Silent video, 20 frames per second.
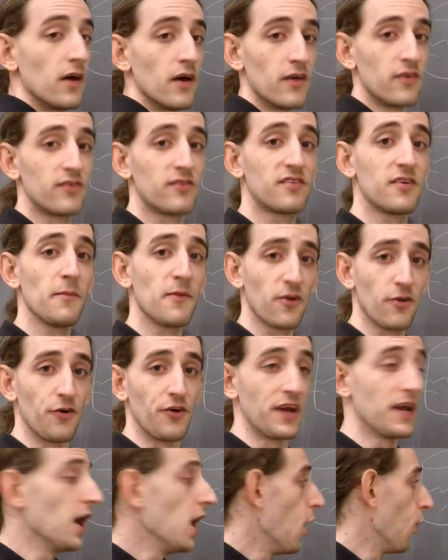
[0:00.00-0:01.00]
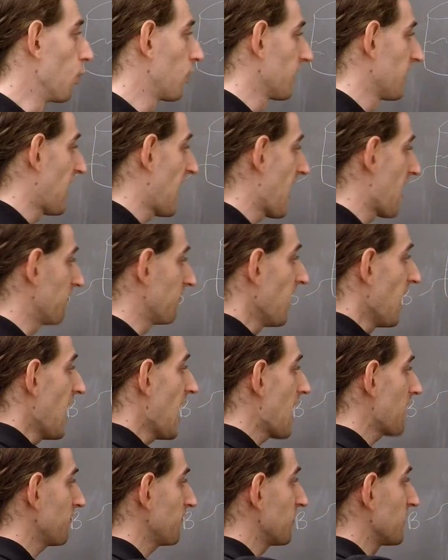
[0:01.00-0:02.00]
Similarly, we're going to have
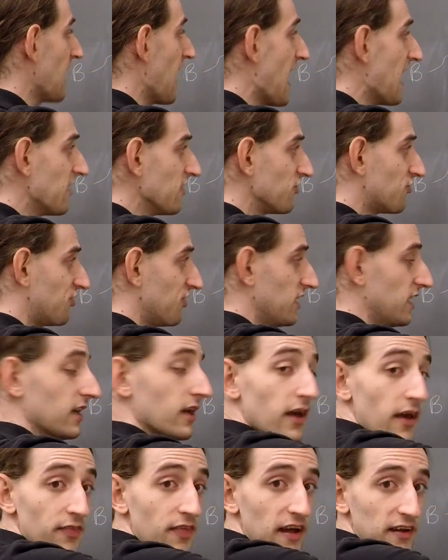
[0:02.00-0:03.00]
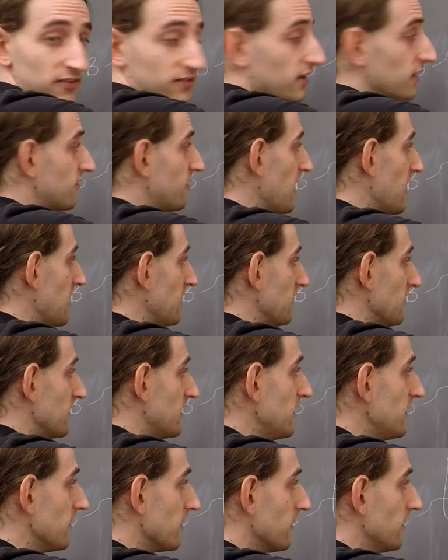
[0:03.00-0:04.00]
half of the energy that is contained in
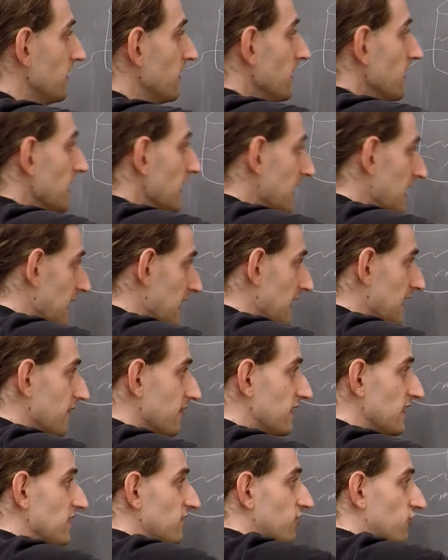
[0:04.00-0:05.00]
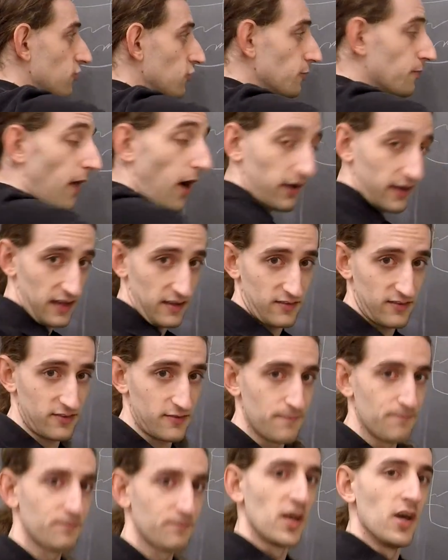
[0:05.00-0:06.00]
here in these two buckets.
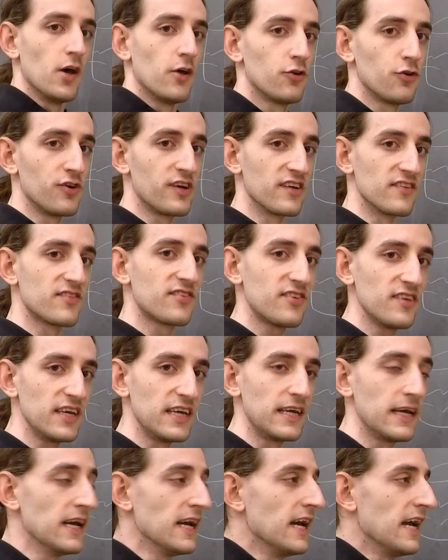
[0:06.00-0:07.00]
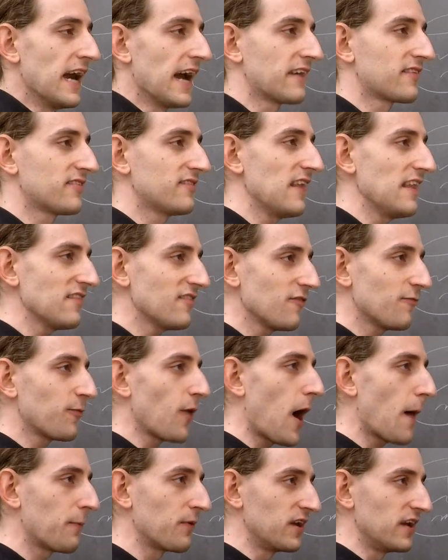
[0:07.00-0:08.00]
So you can see extensive
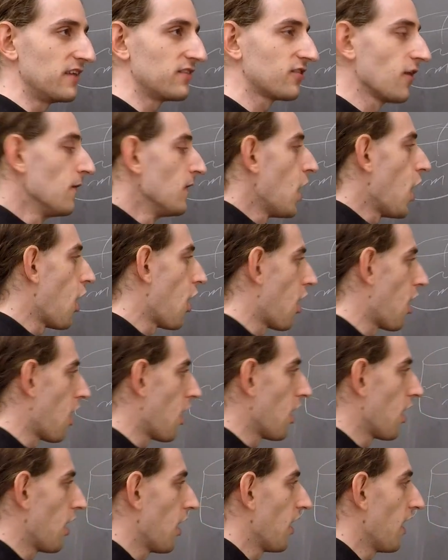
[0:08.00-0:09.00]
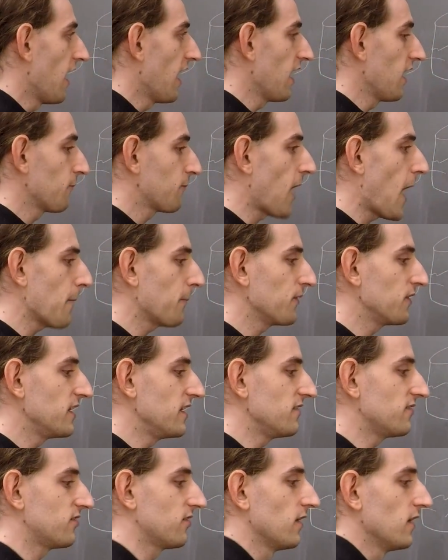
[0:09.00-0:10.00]
properties are
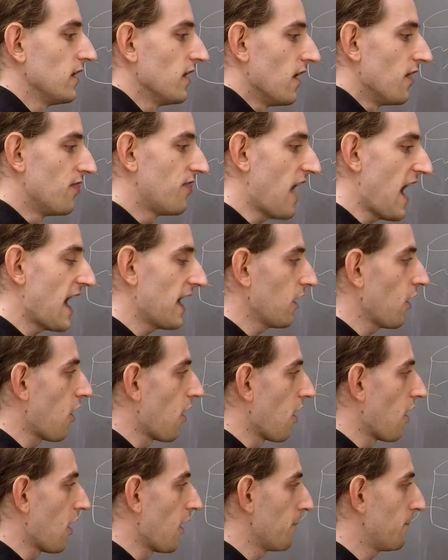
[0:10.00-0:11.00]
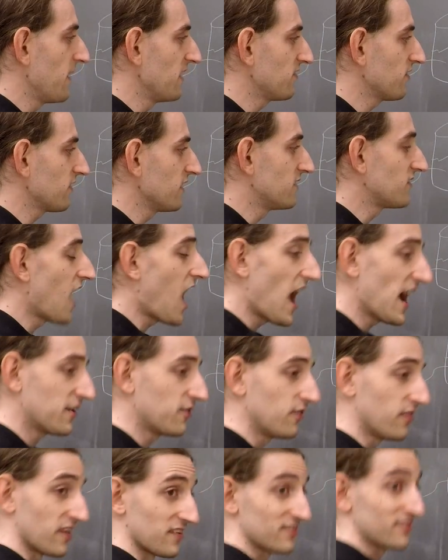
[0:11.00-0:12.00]
properties that are basically tied
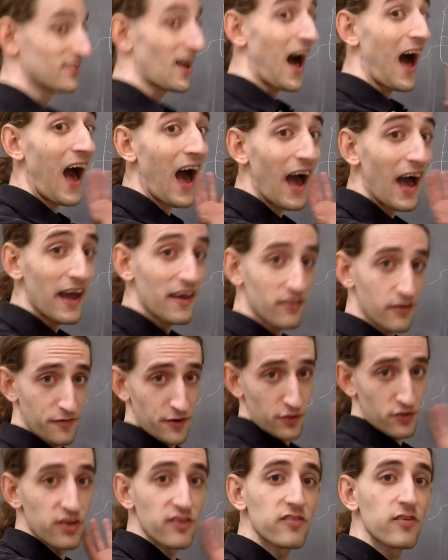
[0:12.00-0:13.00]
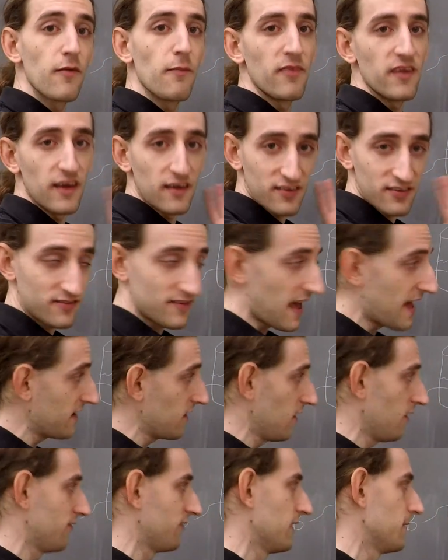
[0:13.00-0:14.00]
to the size of your system, the
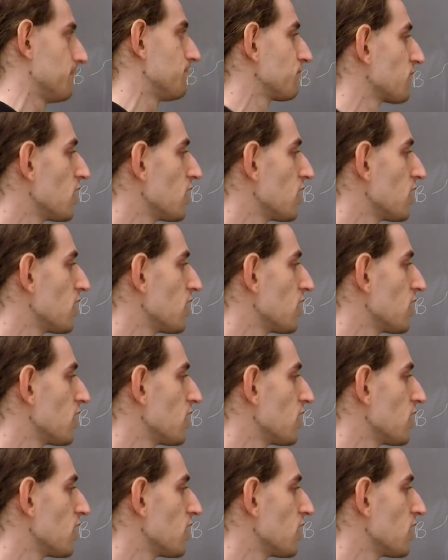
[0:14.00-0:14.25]
extent of it.